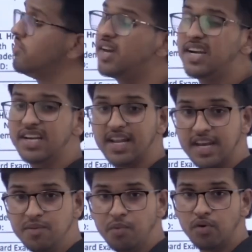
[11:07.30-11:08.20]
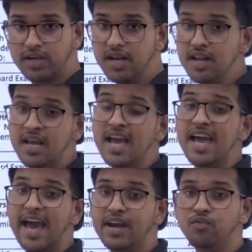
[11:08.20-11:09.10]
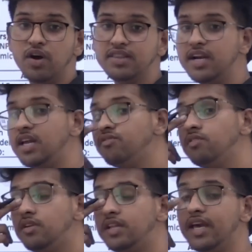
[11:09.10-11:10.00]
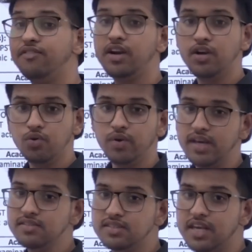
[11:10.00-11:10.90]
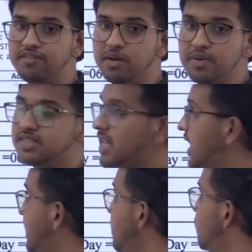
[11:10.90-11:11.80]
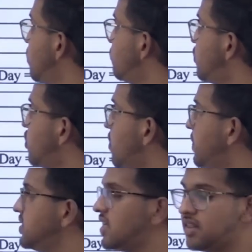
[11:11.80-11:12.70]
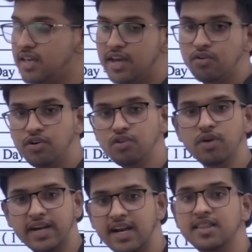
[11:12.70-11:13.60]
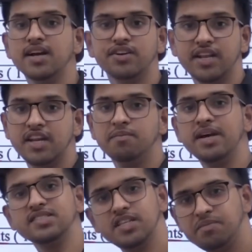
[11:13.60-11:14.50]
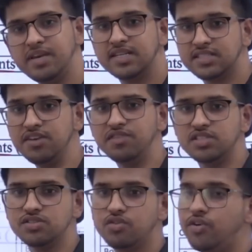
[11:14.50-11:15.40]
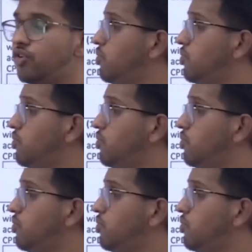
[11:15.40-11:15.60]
the training portal, and what they will do is, they will be selecting one of the topics and they are going to attend the training by CBSE, which is going to